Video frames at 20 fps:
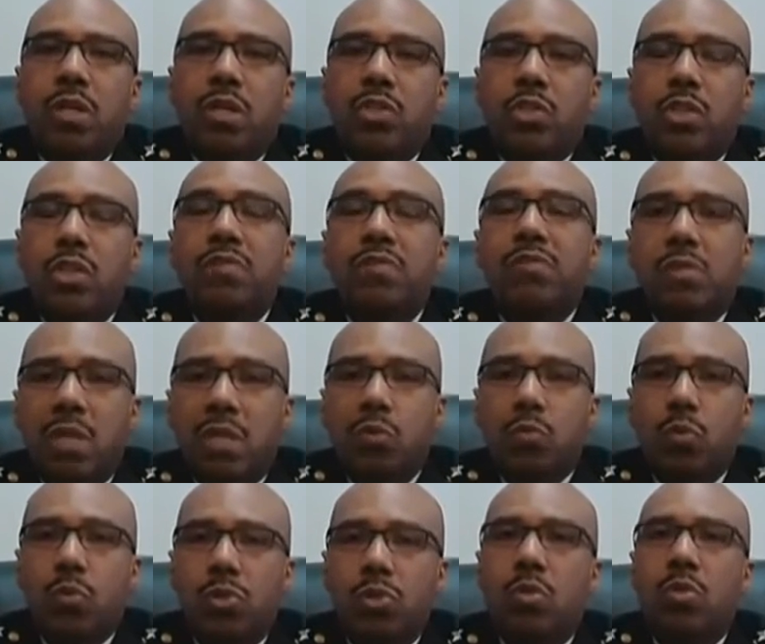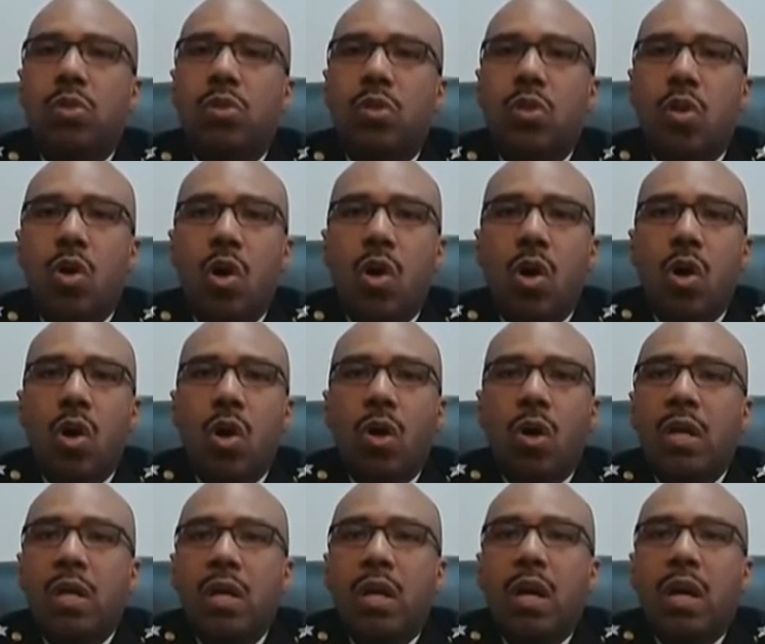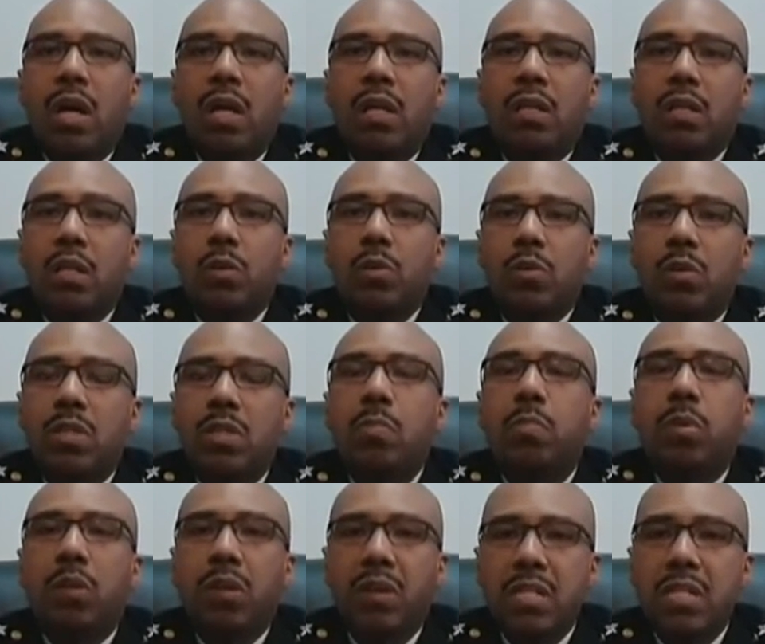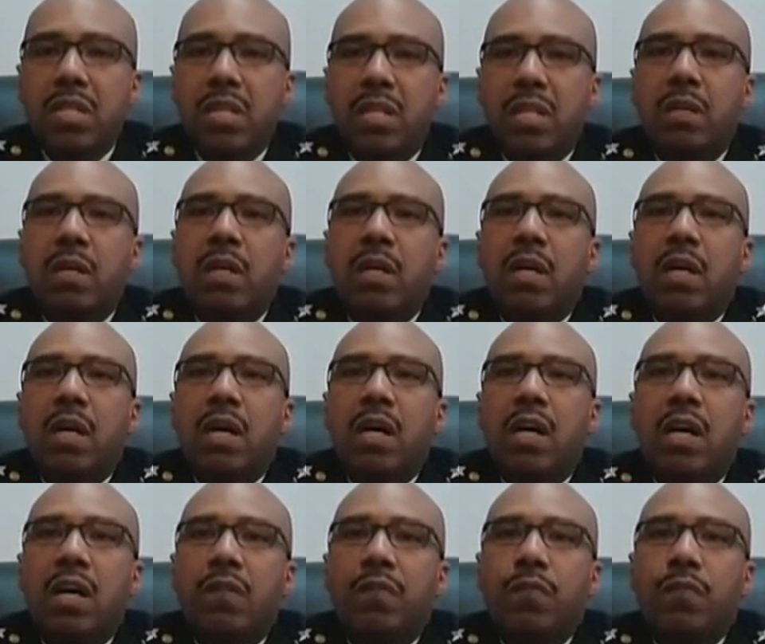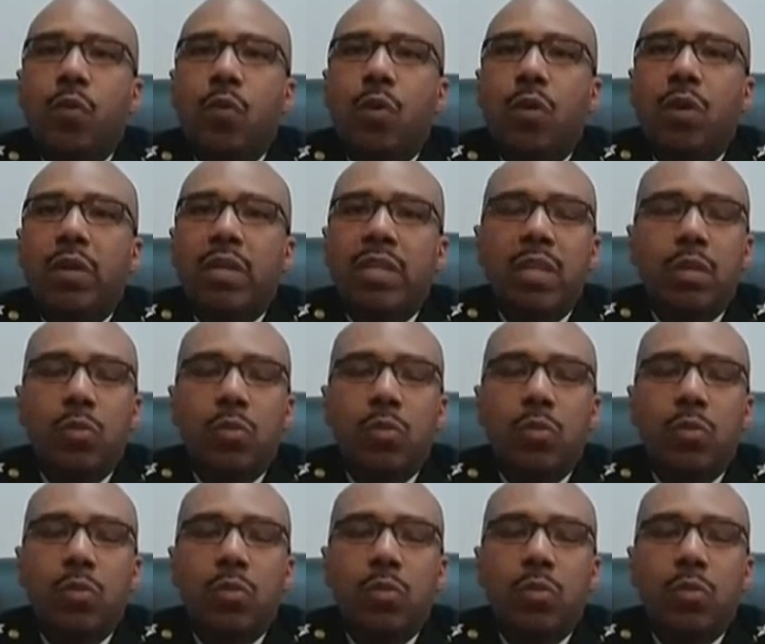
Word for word: Uh, Chief Sund was on the call, uh, literally pleading uh, for.